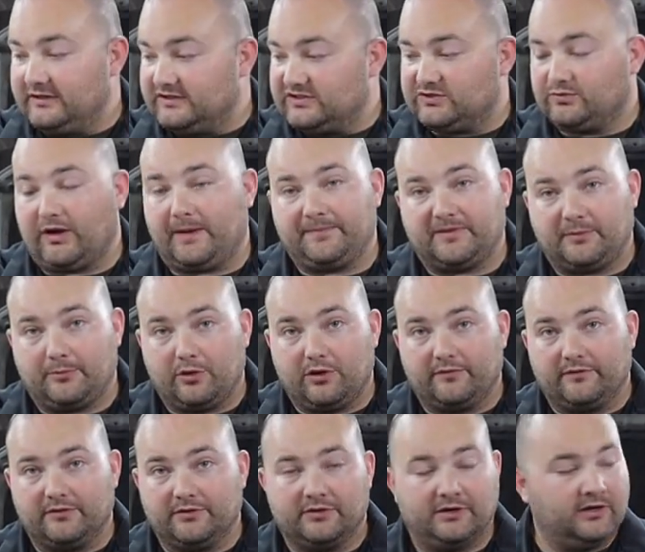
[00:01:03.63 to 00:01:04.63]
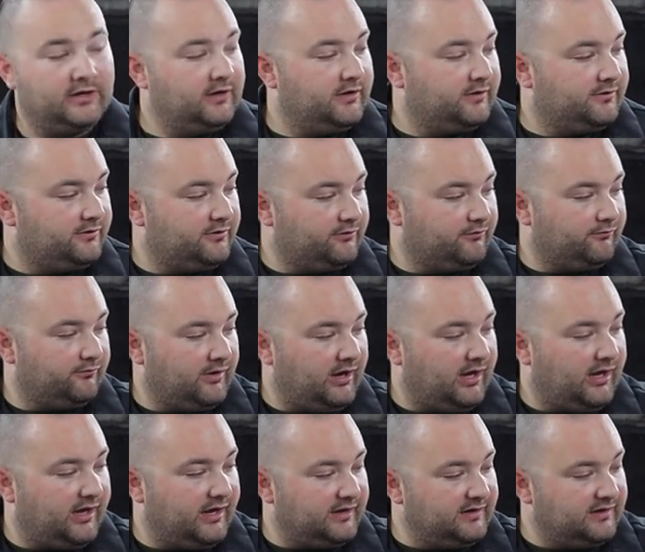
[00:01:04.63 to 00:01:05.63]
And to swap them over, the
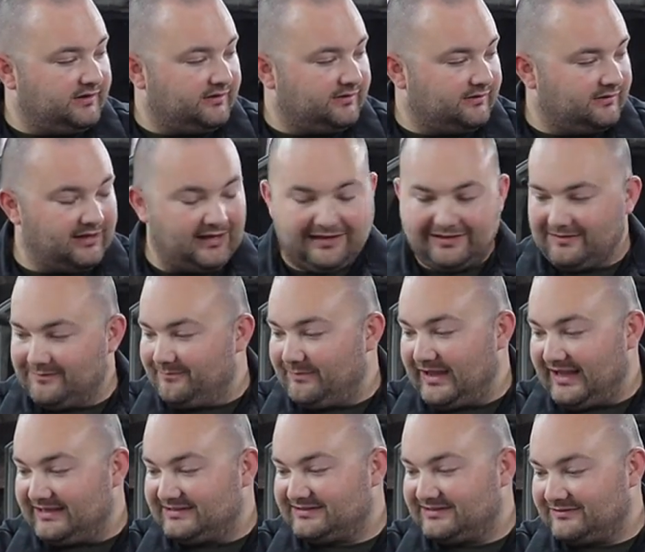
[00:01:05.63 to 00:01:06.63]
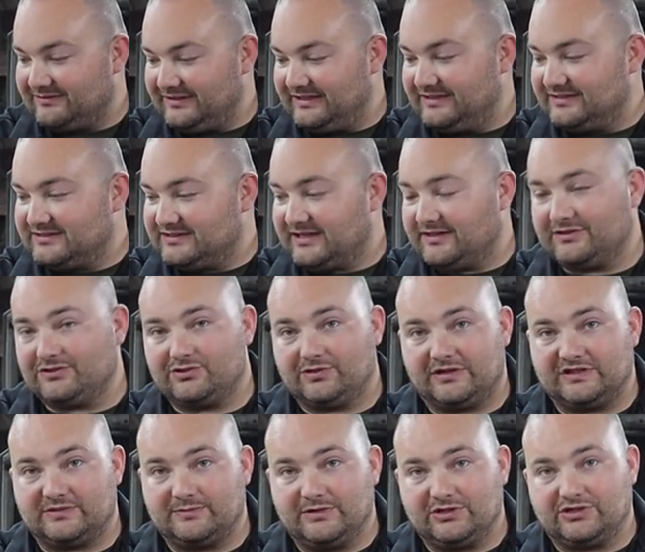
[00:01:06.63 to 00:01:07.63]
rod basically inside the
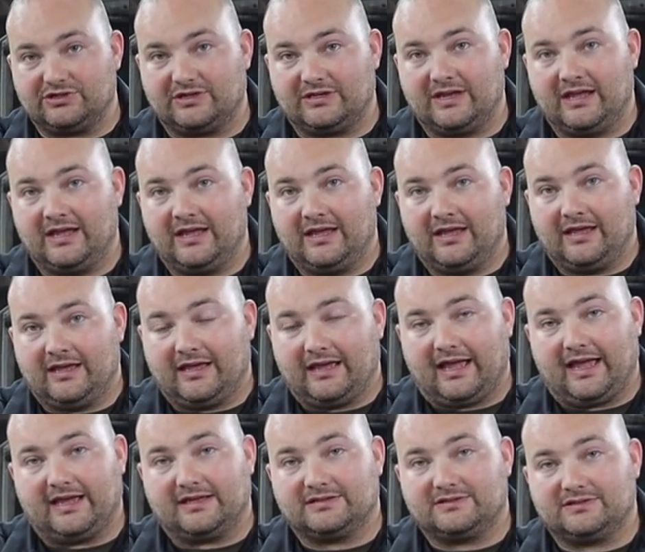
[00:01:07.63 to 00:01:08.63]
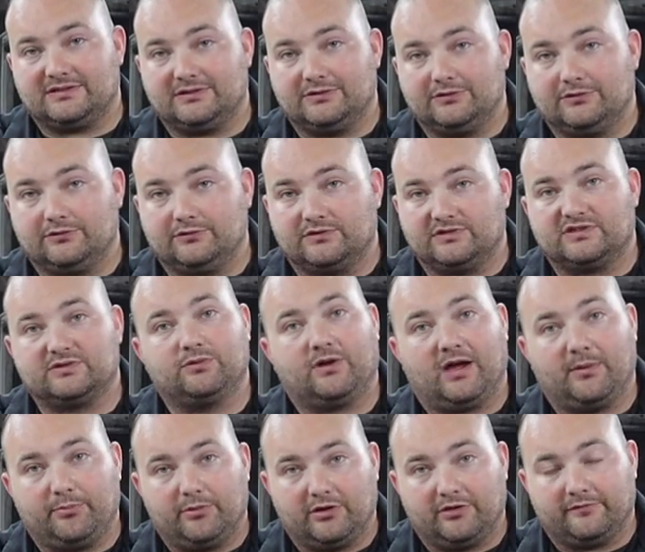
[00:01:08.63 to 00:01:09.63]
transmission has to
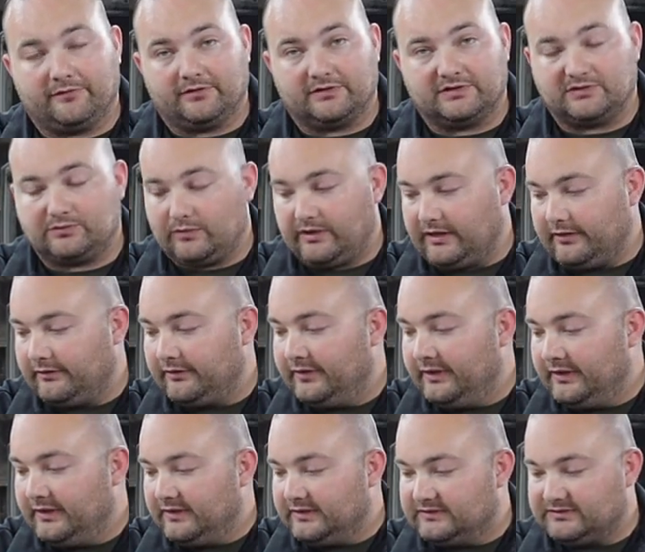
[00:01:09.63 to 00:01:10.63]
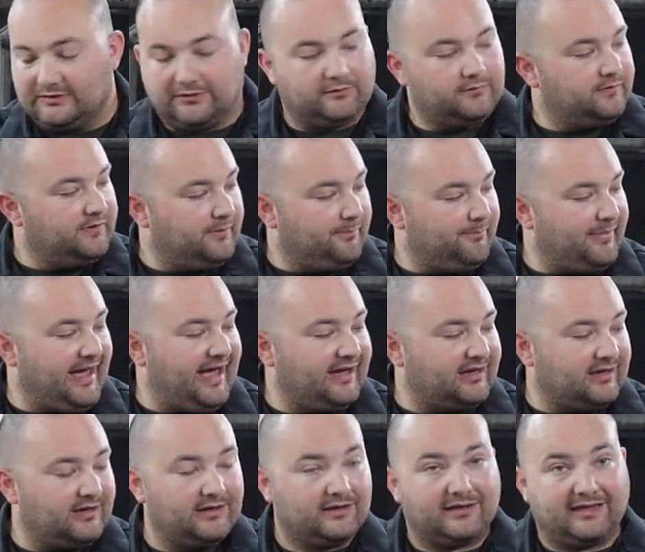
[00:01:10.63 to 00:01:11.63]
swap over as well. So the
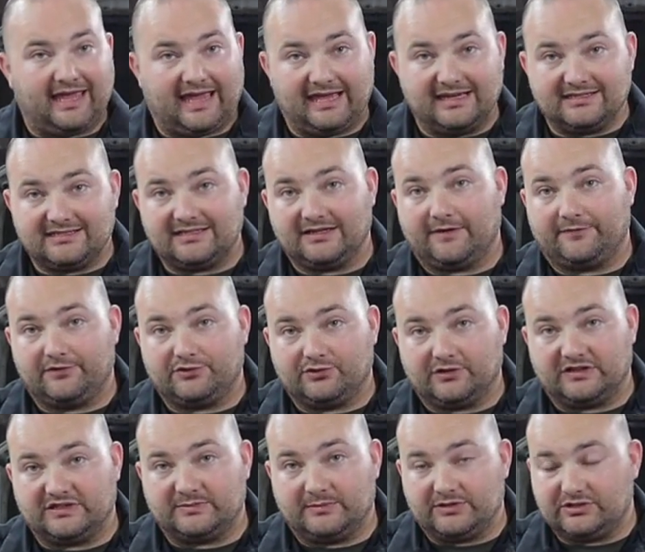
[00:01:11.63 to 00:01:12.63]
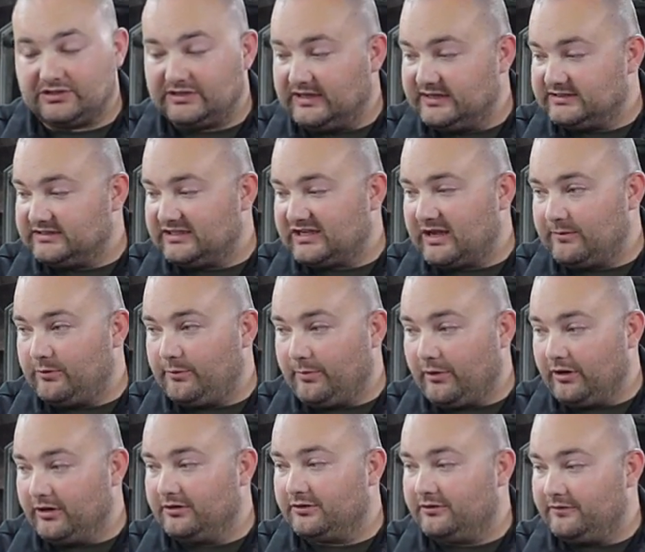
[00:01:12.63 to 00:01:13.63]
back casing of the transmission has to come
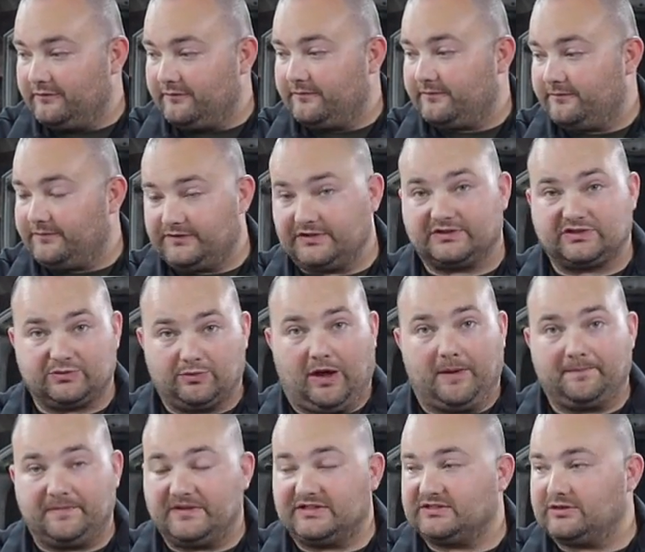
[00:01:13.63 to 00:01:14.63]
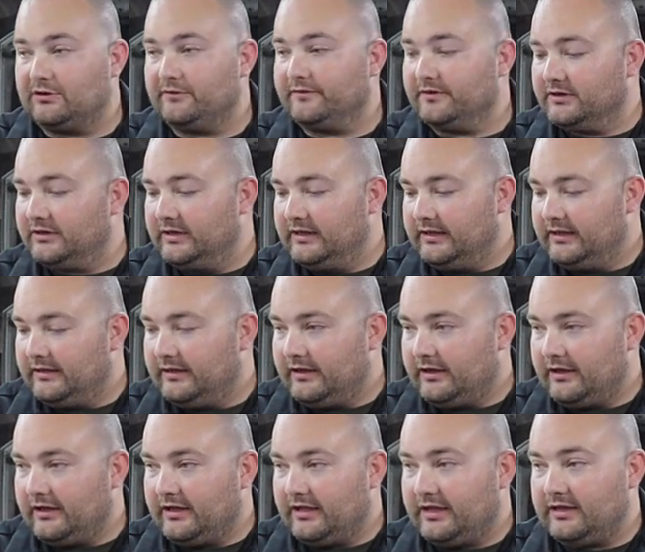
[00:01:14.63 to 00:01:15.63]
apart to swap this over.
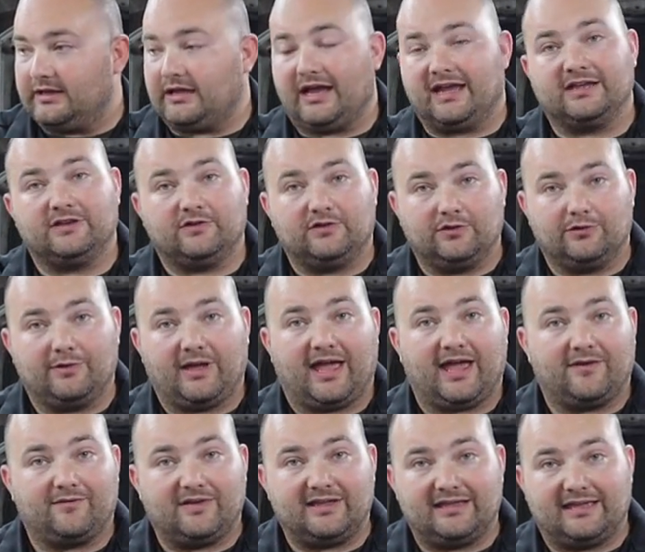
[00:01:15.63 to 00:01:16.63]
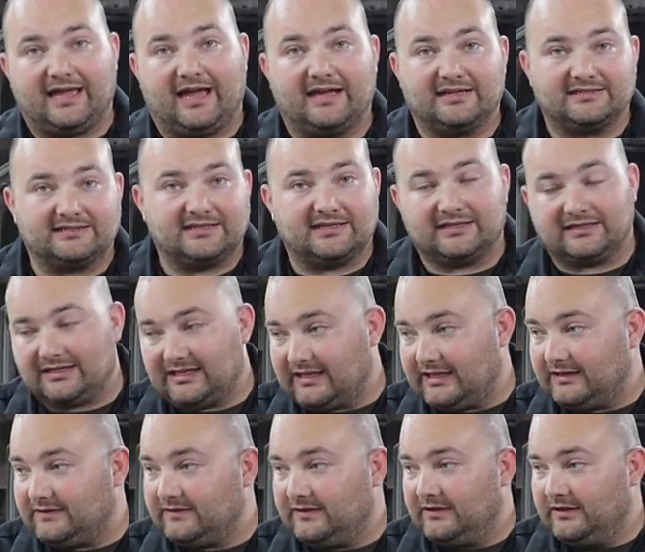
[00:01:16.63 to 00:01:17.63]
And I do have a gasket
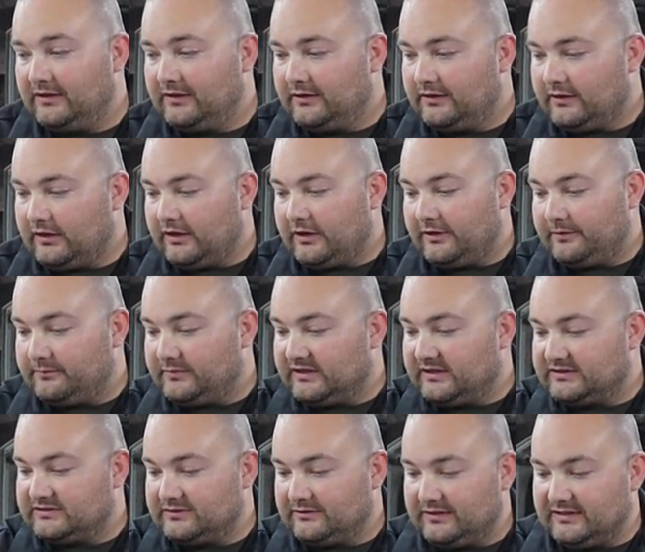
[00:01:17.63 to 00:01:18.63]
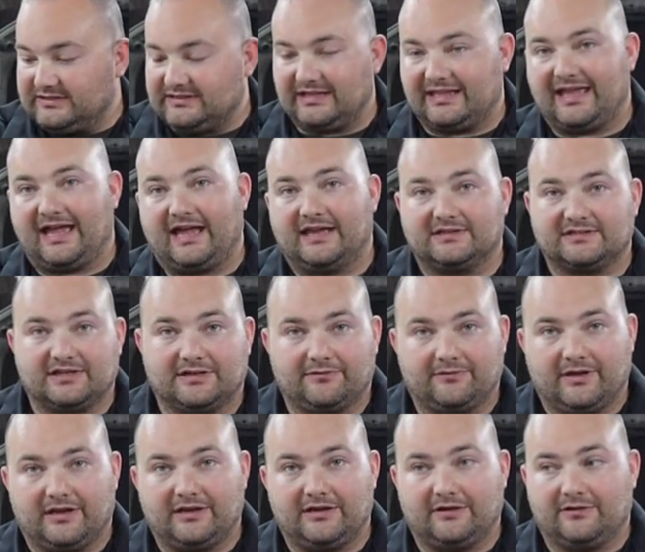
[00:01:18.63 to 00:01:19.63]
kit um, because there is a gasket
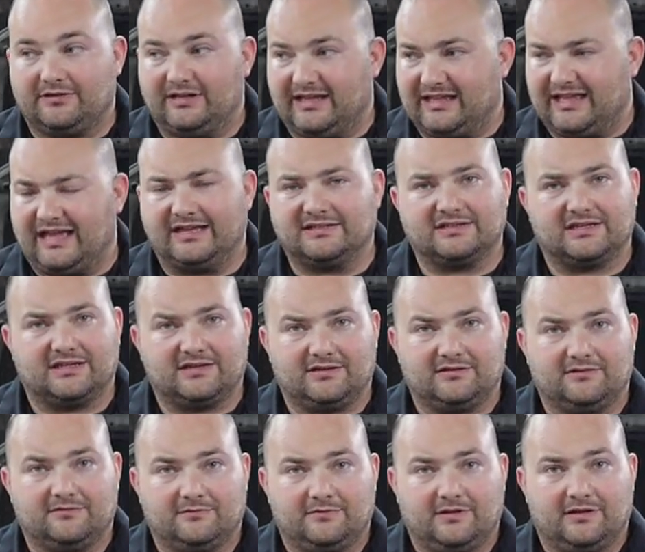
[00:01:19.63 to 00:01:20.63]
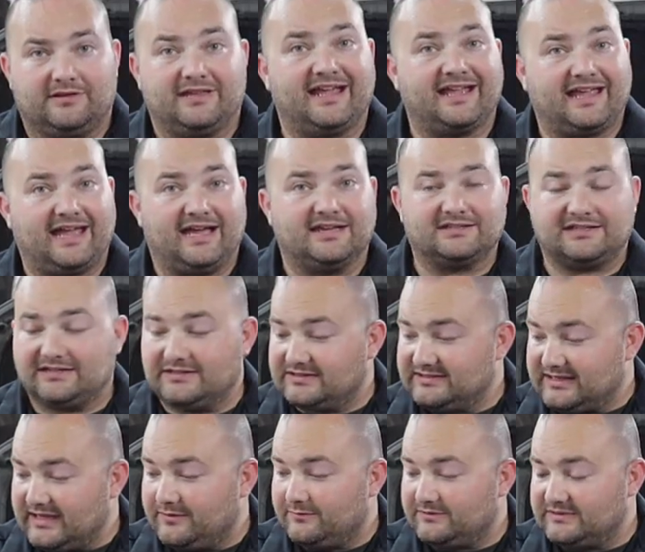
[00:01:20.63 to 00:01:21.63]
right here. And that gasket, that gasket
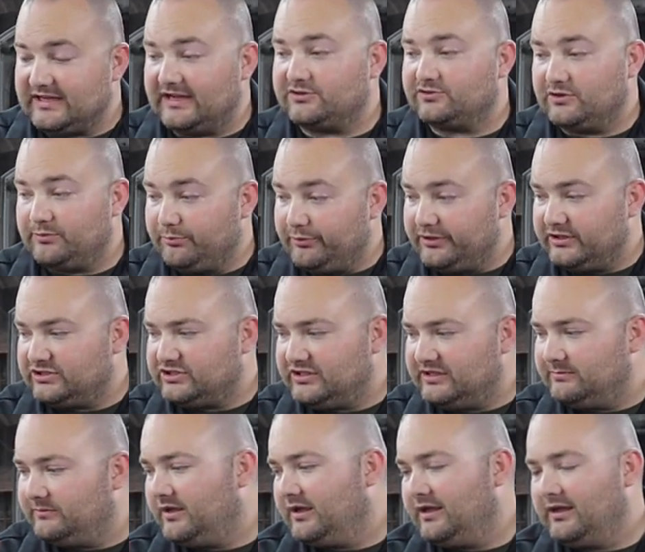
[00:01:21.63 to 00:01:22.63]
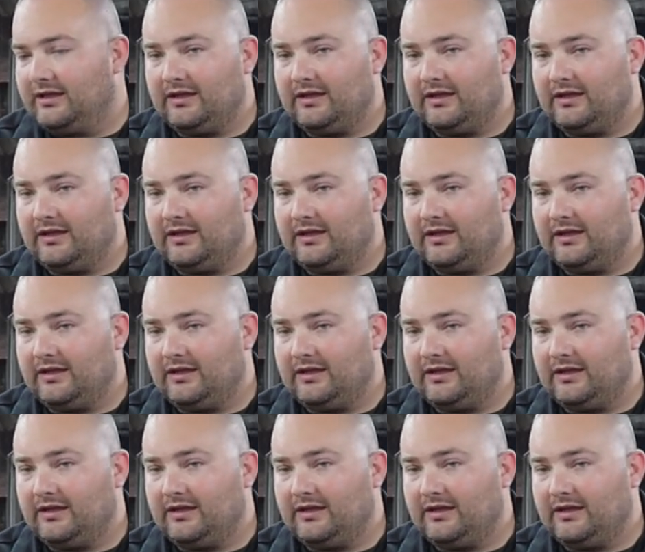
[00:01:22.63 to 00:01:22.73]
set was actually pretty cheap.